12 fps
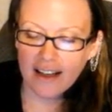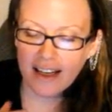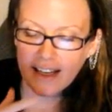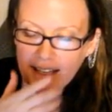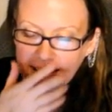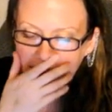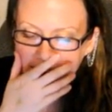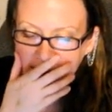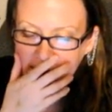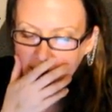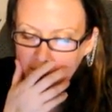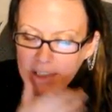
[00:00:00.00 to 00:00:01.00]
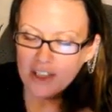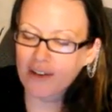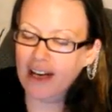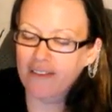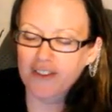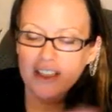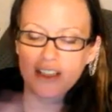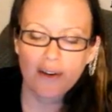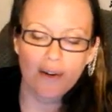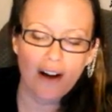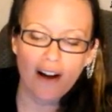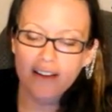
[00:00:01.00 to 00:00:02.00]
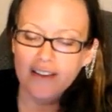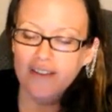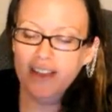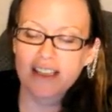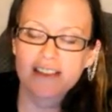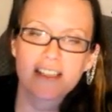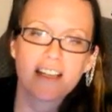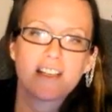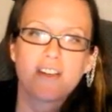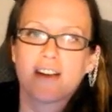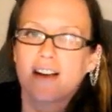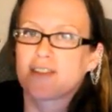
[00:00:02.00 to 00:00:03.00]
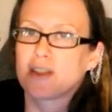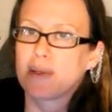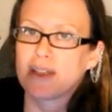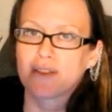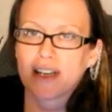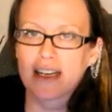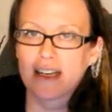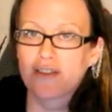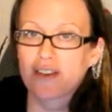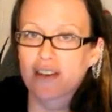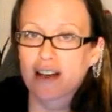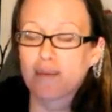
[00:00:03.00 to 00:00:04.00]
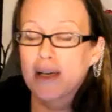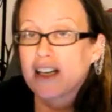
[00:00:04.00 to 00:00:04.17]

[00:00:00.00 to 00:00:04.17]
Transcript: And you have to know all of these, and you have to be ready for them,